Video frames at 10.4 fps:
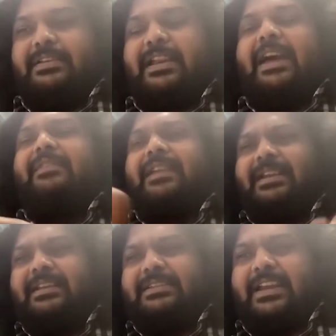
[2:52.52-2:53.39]
have an
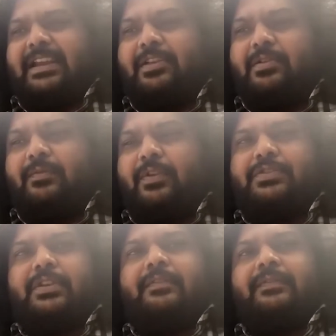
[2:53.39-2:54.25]
understanding of what
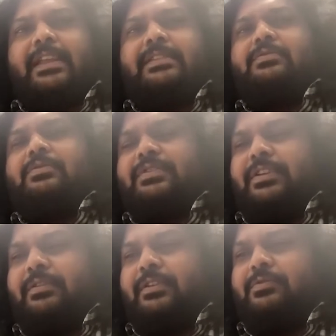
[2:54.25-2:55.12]
sort of things goes
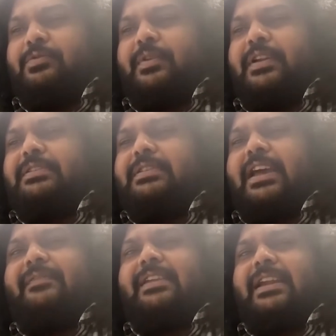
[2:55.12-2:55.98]
into the toothbrush,
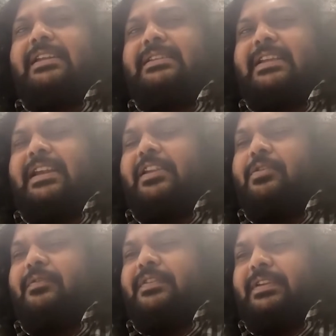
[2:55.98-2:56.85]
have an
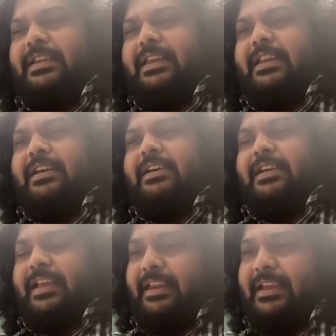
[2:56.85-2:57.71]
understanding of certain
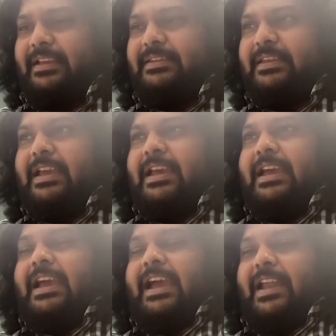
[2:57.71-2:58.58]
areas.
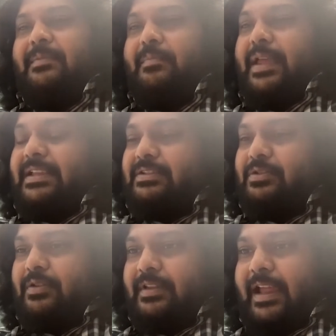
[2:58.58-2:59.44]
And based
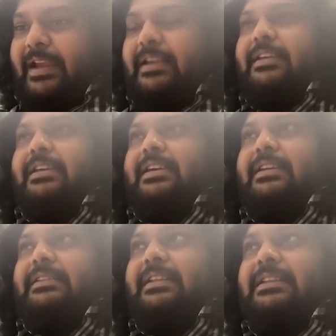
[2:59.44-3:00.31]
on that,
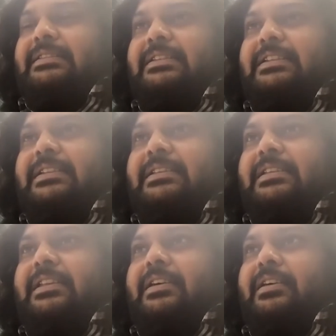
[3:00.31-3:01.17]
there are certain
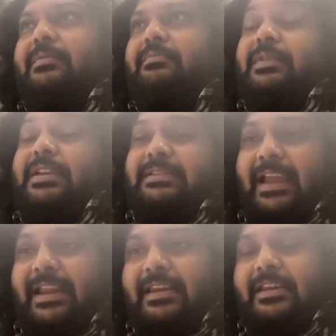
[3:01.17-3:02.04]

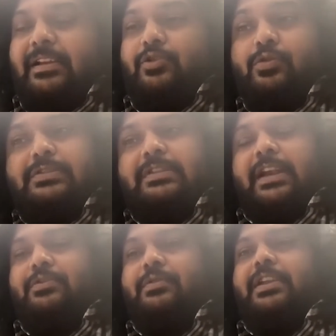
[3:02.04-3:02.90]
design tools
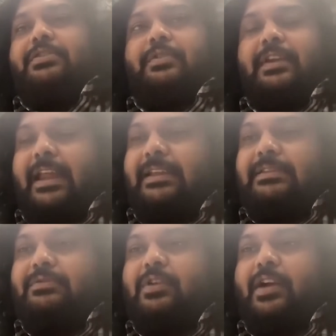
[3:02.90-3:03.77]
that you can
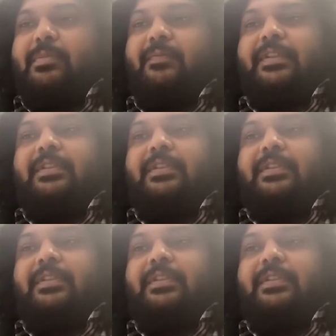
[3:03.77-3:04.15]
utilize to come up with